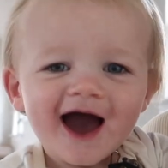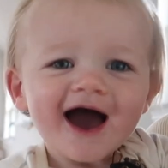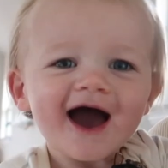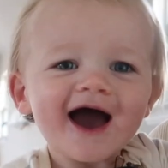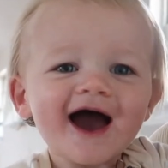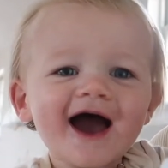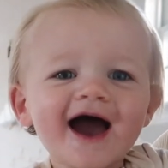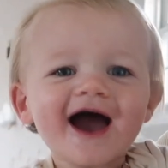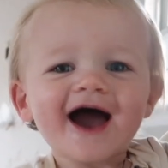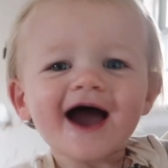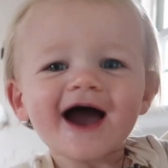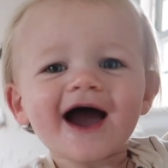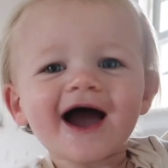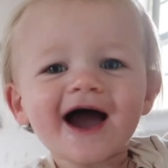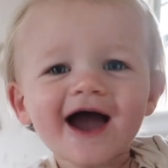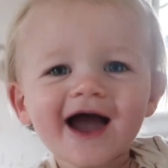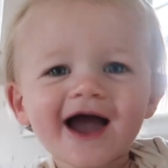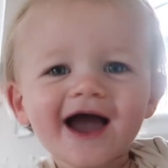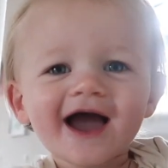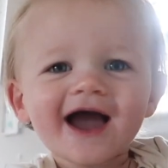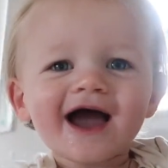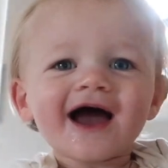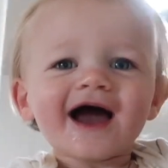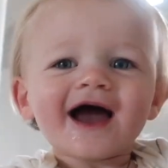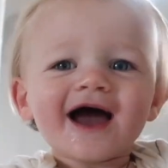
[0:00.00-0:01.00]
Did you
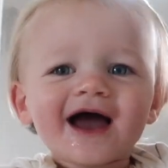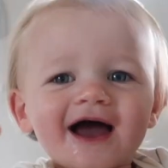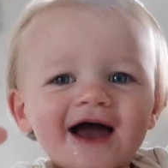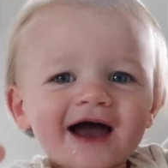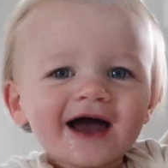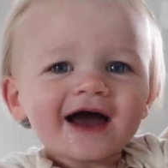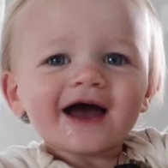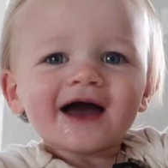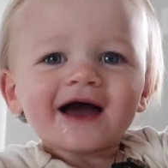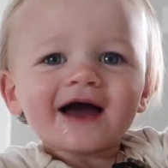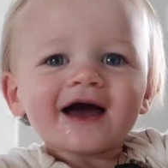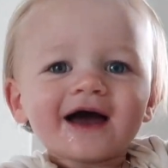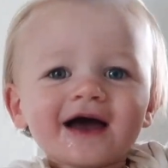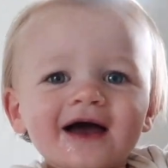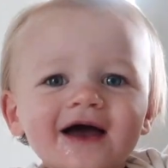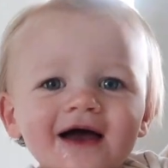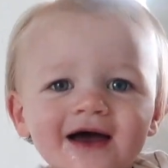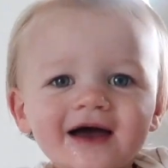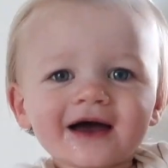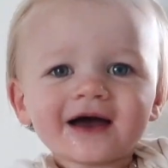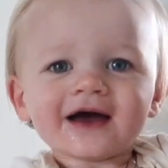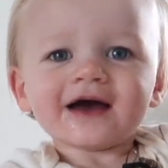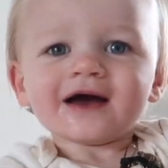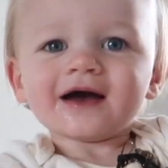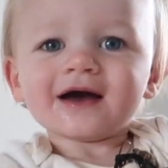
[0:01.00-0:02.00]
sleep good?
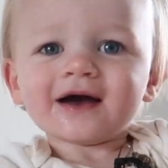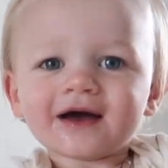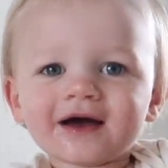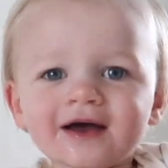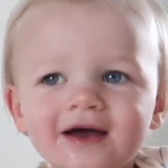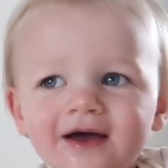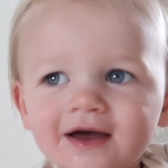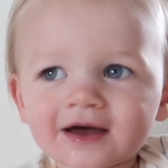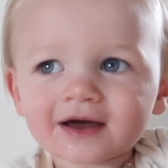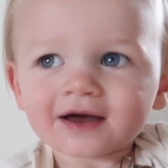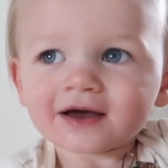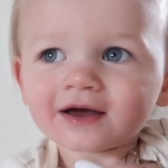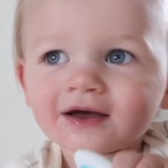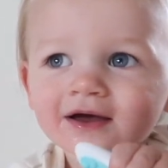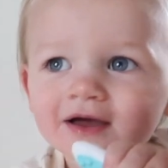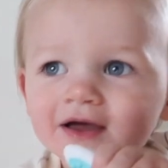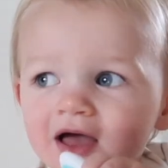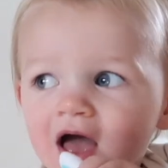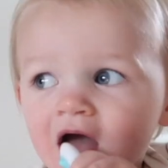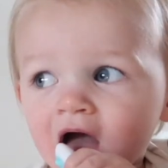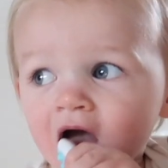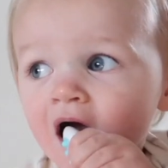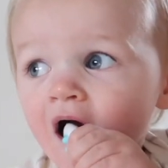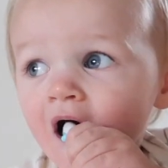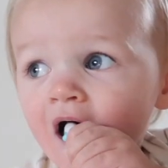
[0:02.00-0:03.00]
What's in your
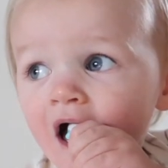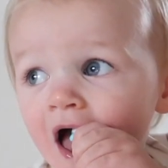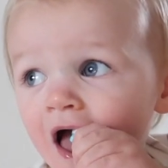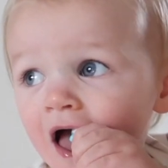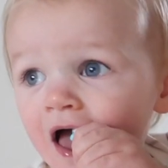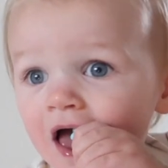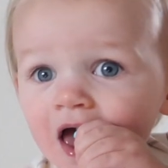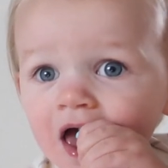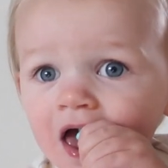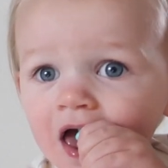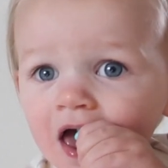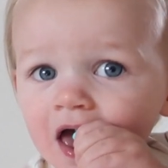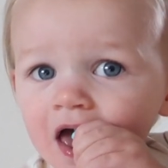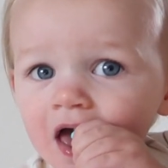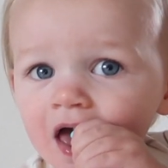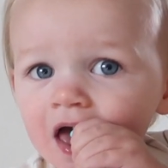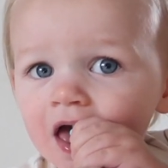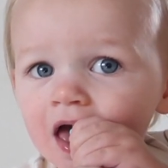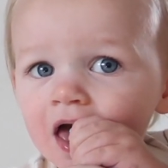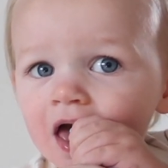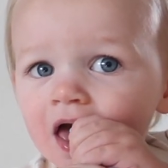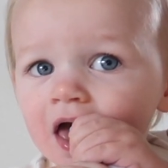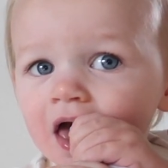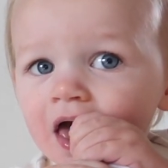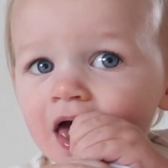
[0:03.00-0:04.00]
hand?
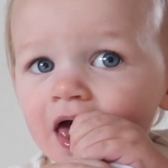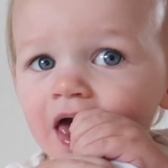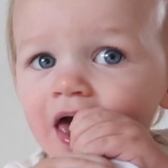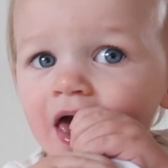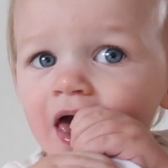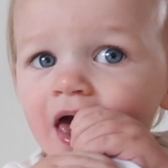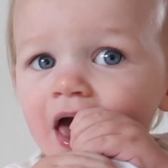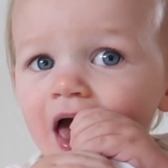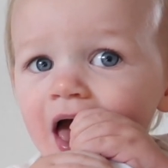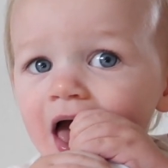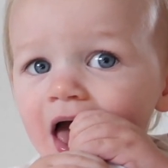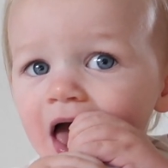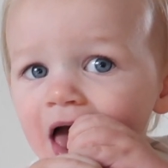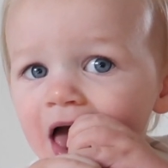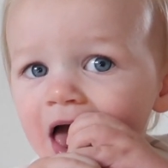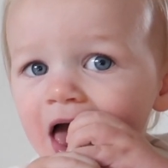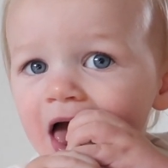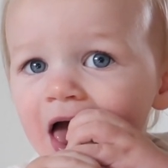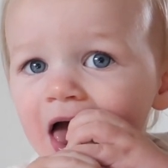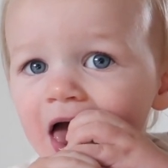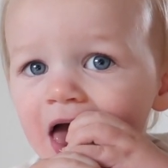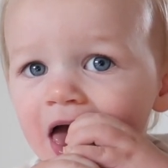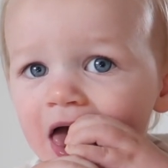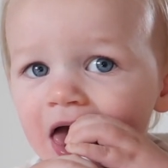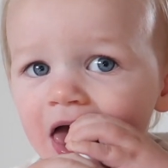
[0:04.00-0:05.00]

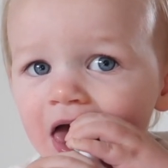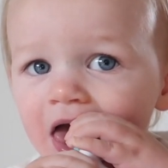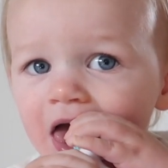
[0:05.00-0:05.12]
brush.